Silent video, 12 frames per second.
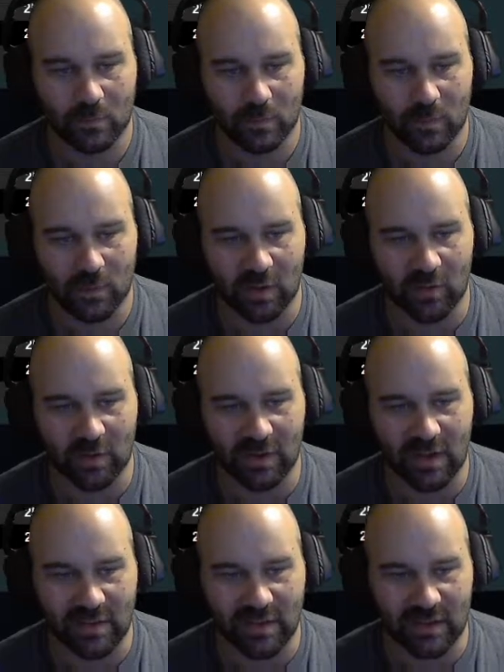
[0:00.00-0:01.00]
The only
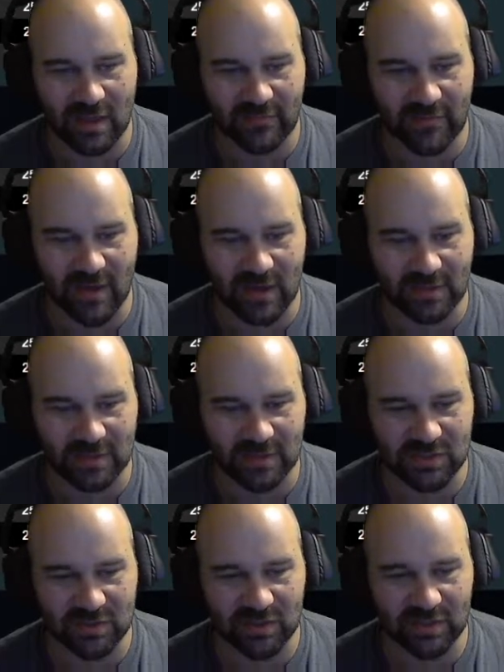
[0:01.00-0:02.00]
thing I think I find
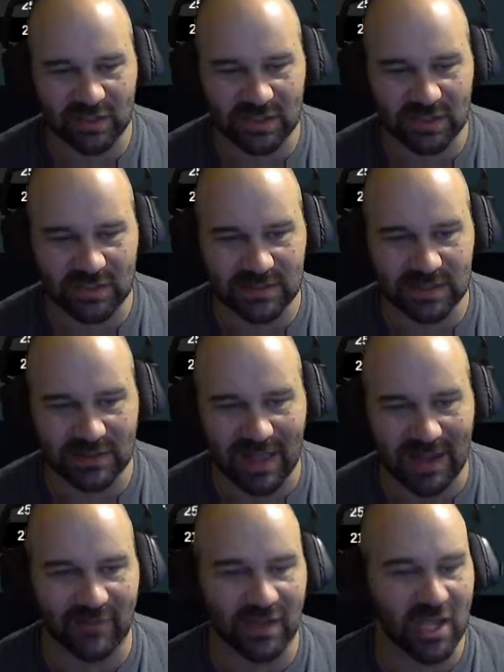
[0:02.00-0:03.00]
concerning is the
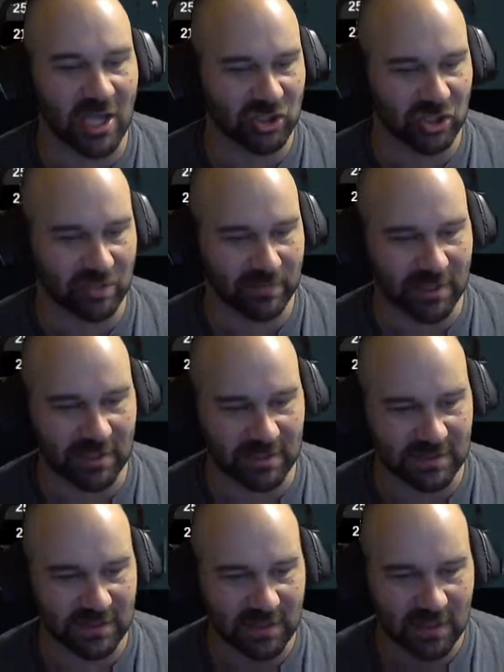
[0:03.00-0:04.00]
lack of a catcher,
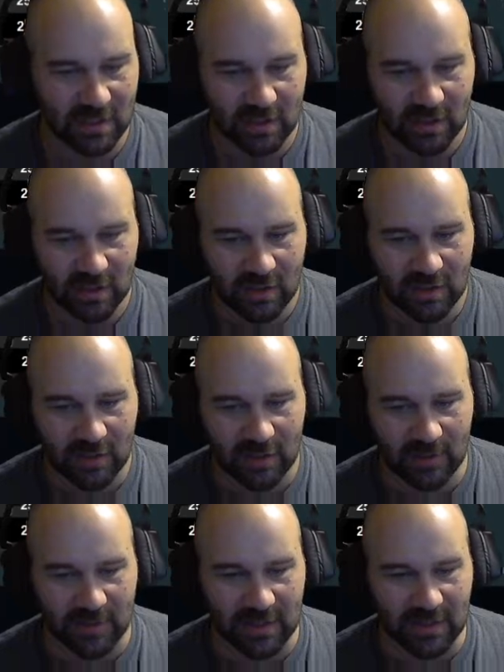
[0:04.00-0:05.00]
because
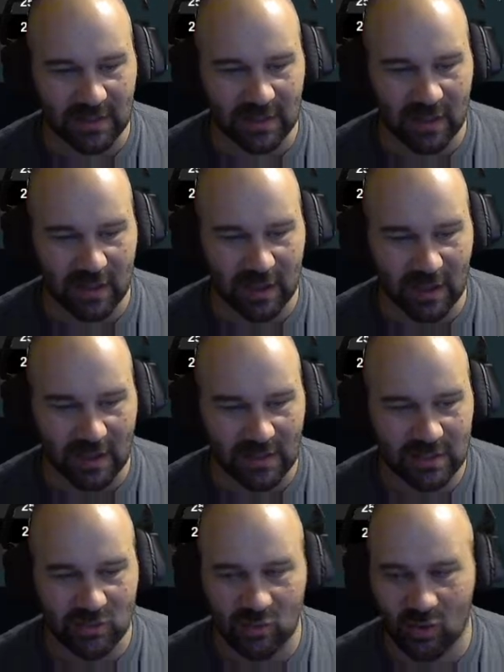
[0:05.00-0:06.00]
it'd be
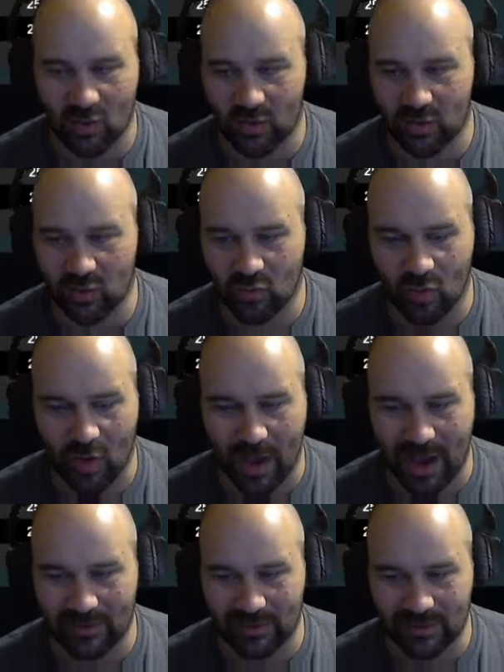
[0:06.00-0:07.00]
Hugo
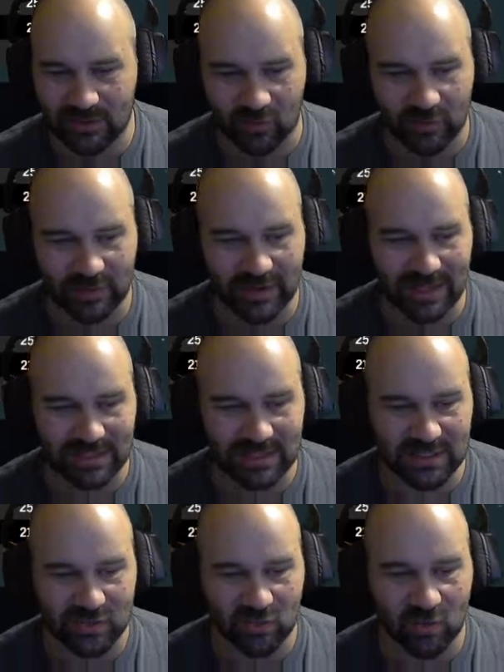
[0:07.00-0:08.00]
Island or the
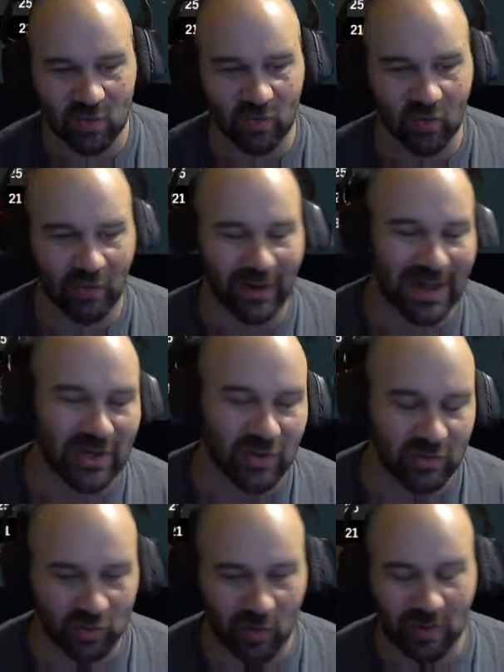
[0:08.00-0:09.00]
19-year-old
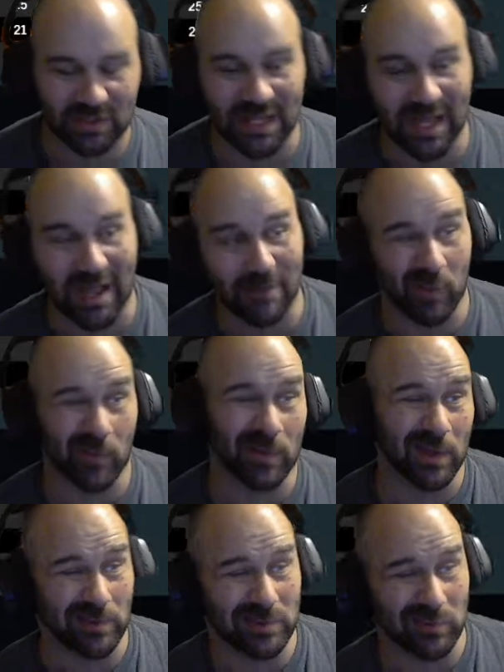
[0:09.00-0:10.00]
Orlando Duarte. I'd probably
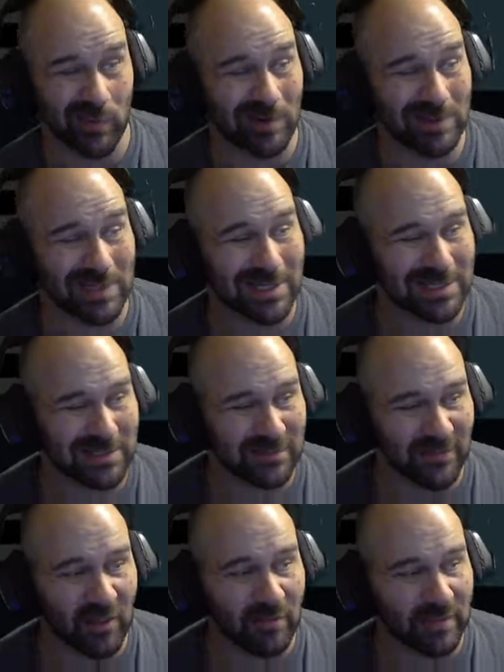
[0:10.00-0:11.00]
go with Duarte as a
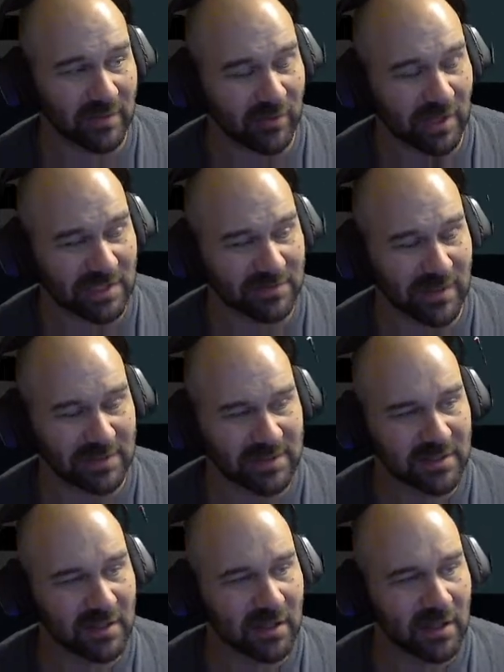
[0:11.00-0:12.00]
development prospect
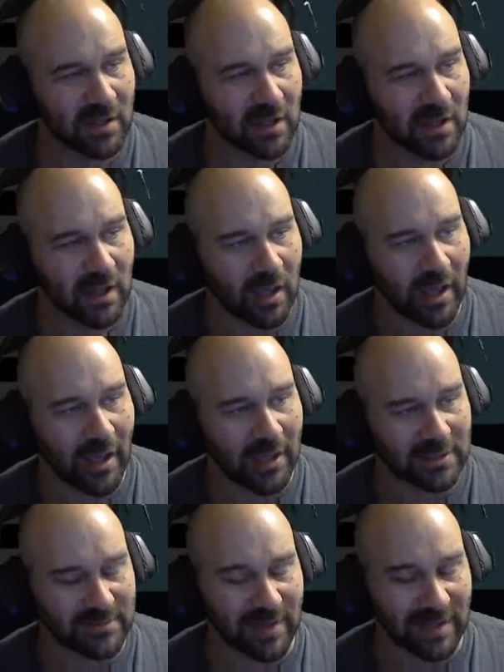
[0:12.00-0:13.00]

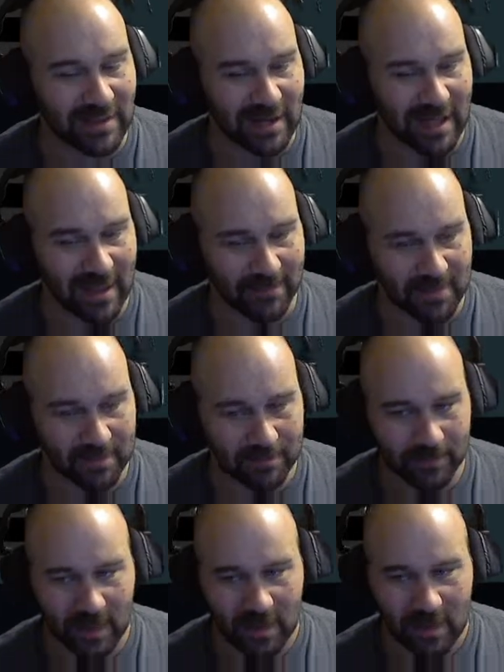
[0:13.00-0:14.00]
to make that
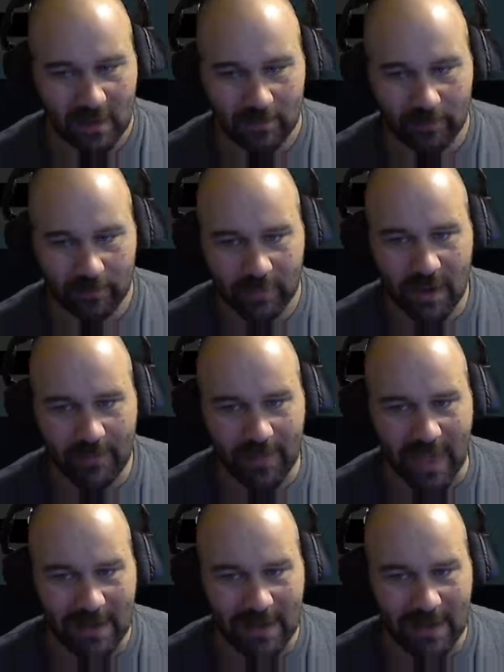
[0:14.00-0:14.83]
happen. But not bad,